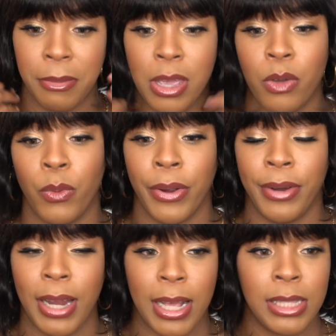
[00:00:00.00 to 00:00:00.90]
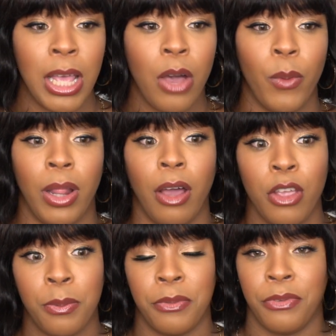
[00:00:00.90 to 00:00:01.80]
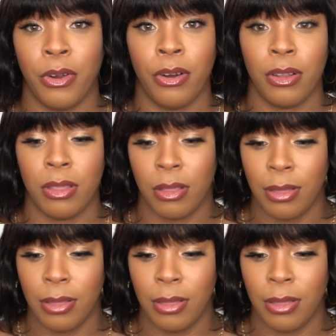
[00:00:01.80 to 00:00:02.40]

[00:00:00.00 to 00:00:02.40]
me wearing this well how you prefer